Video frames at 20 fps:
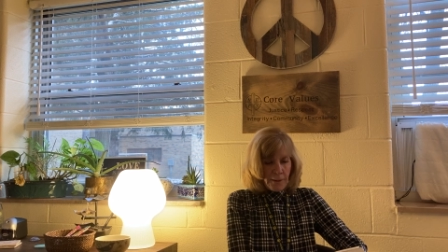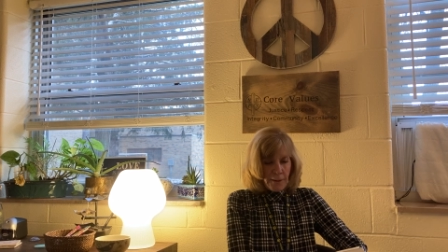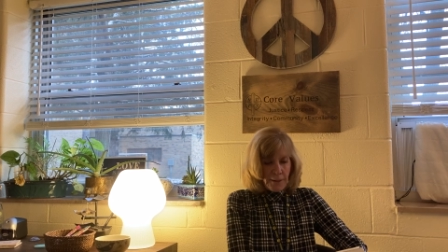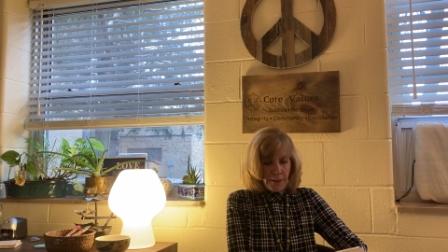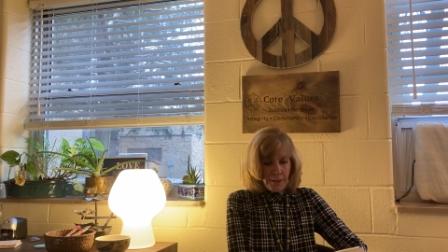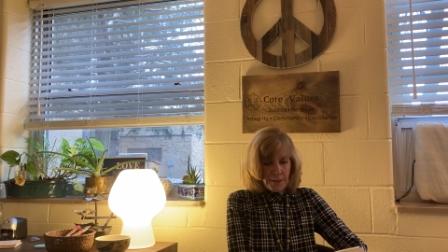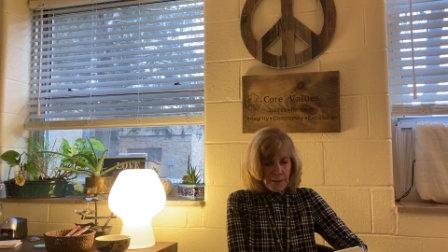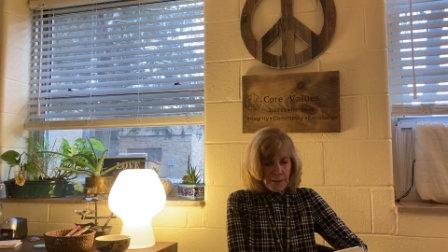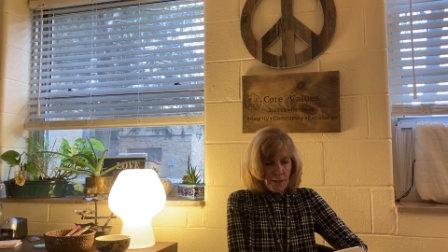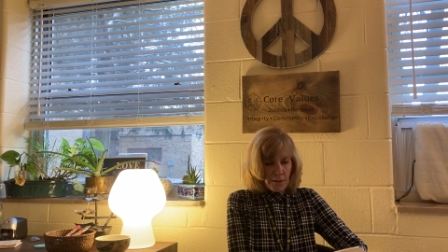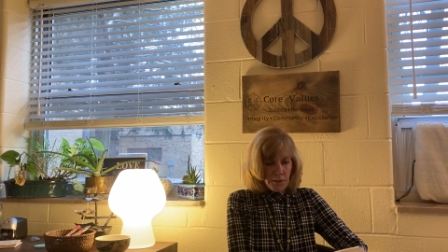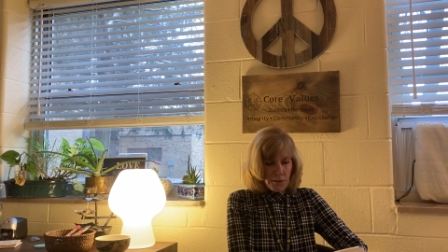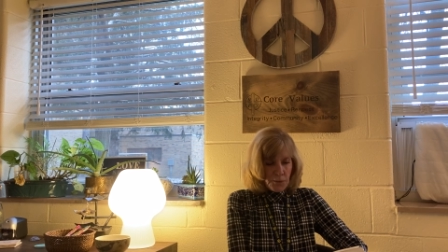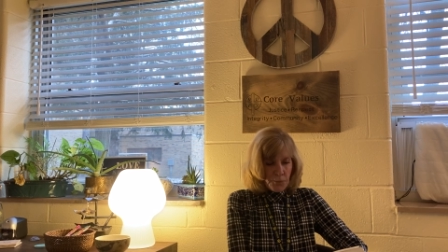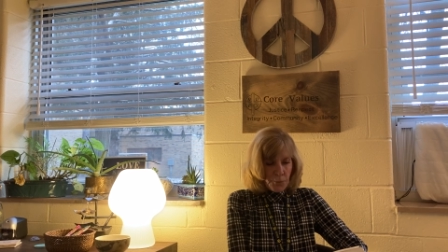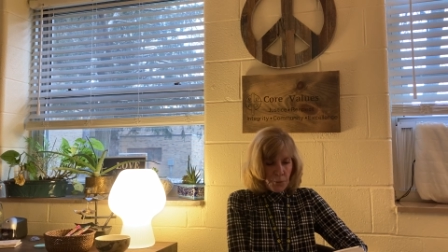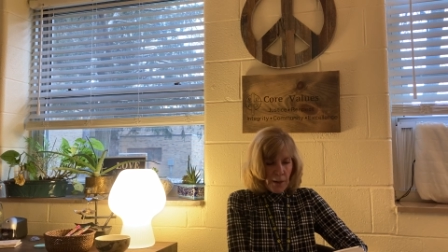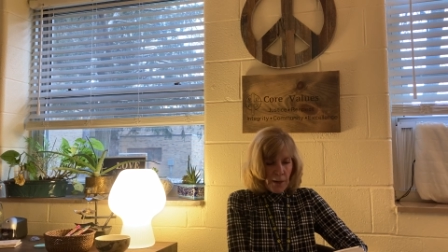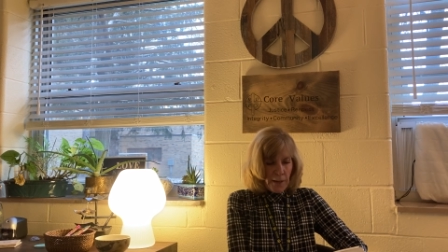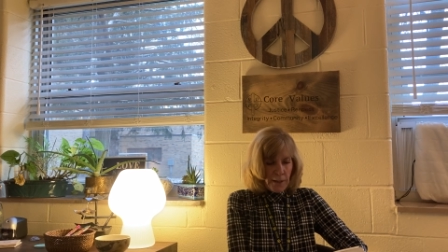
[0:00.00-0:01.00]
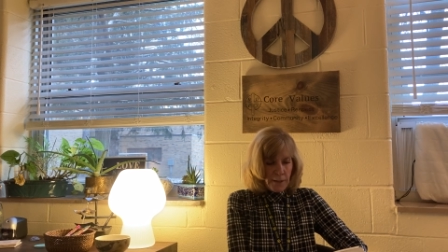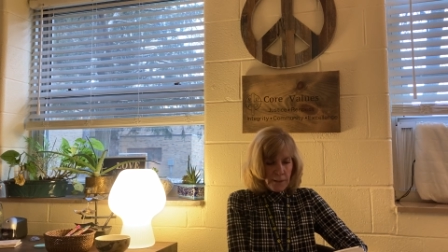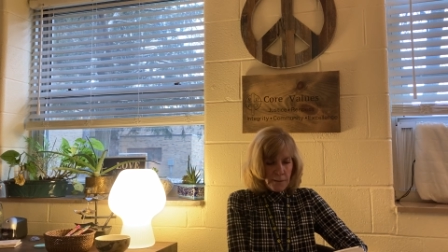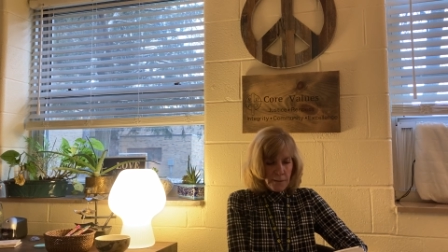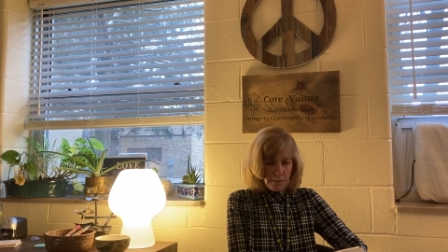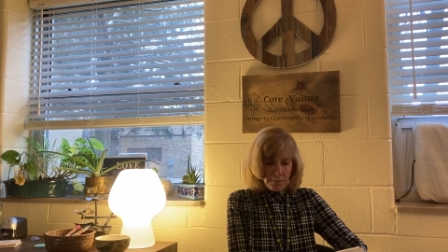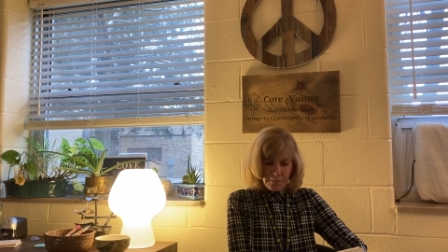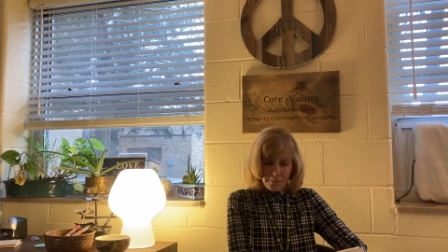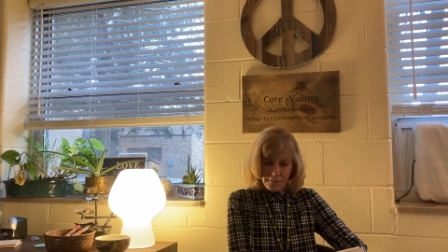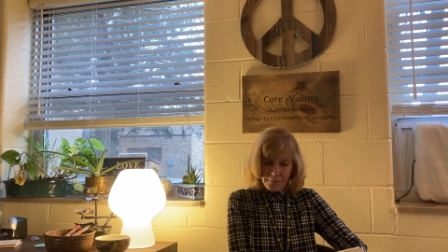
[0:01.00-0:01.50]
He sounds
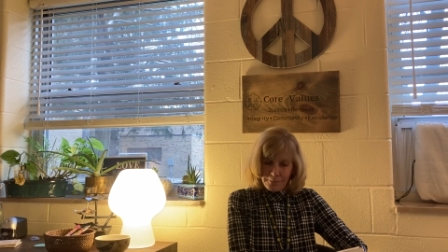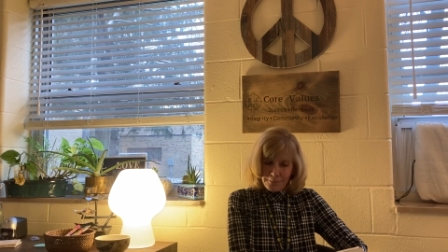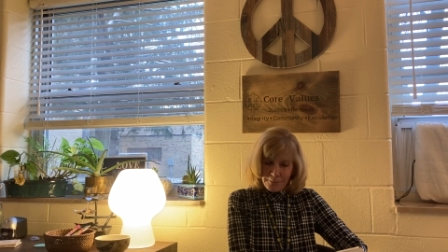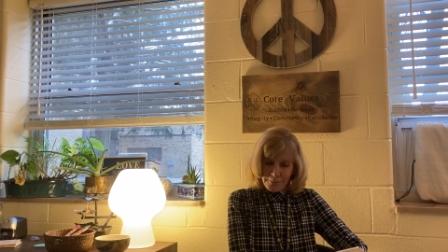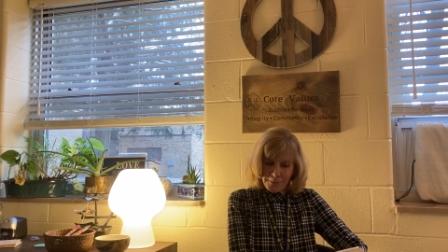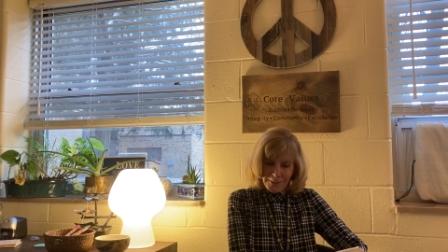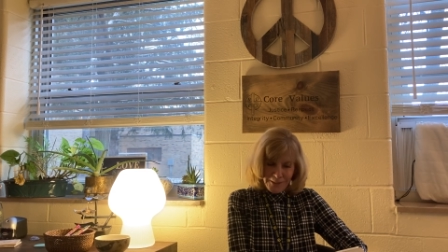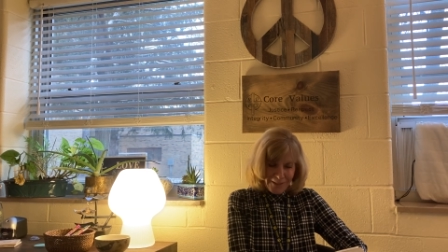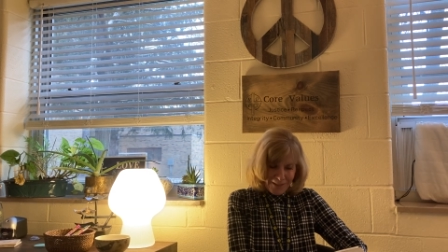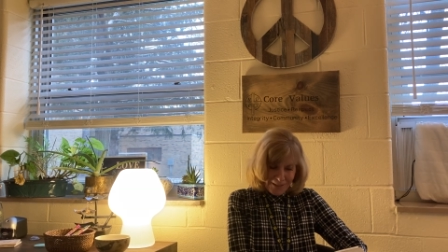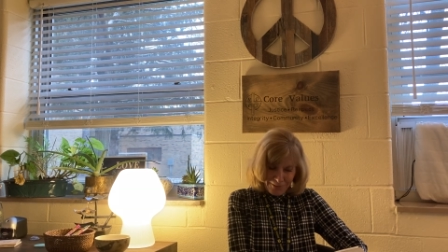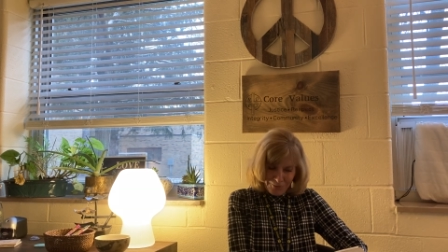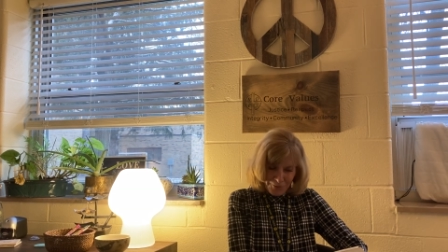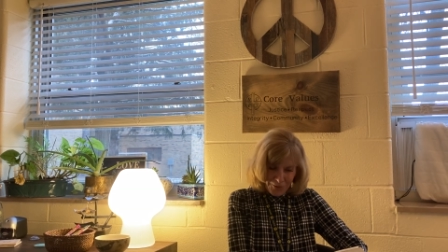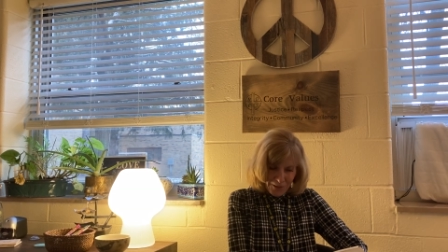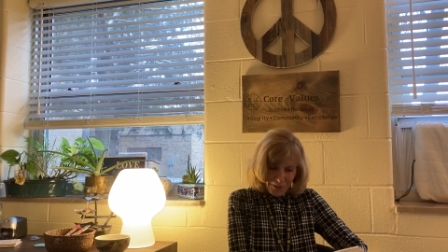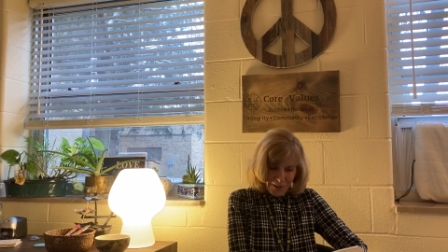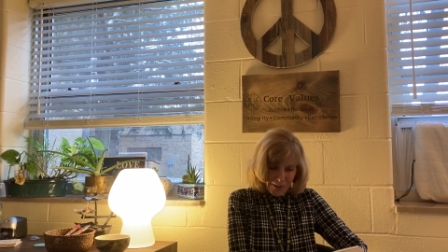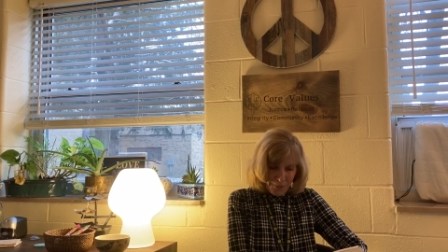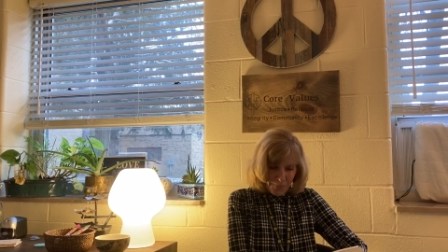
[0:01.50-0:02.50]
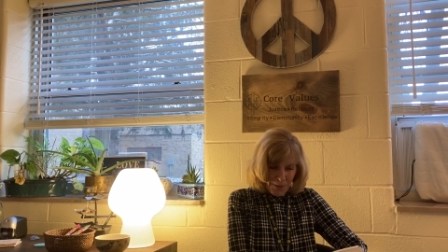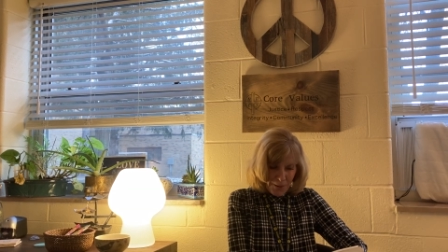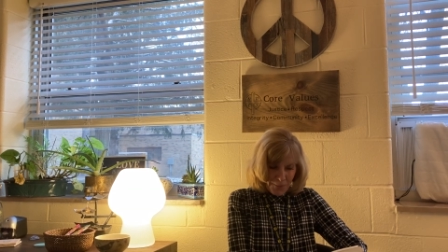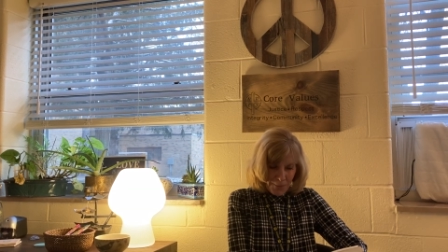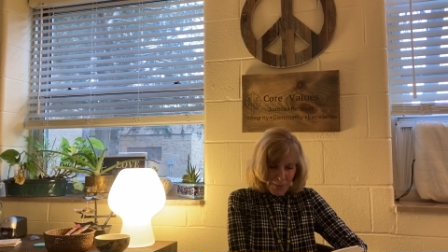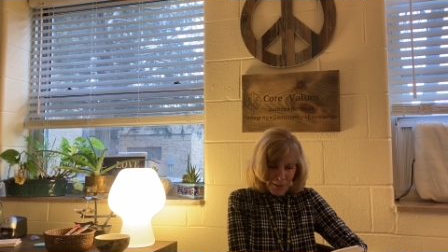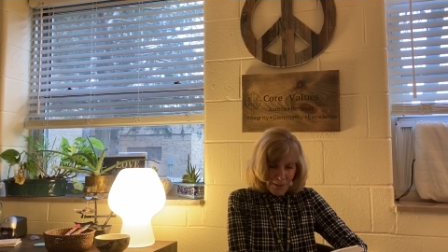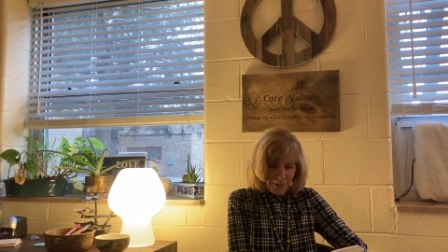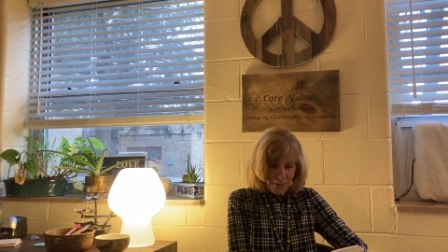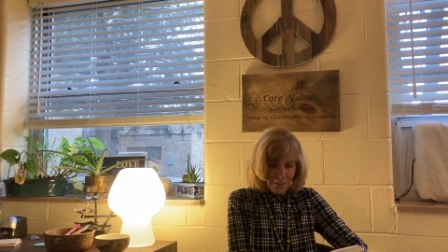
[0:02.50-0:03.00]
surprised. Did he forget about
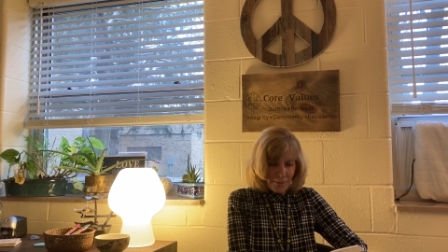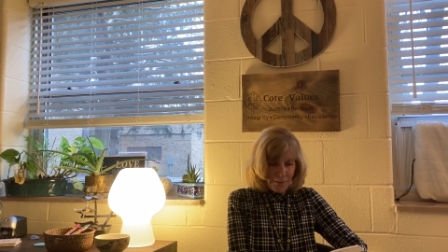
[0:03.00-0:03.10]
me?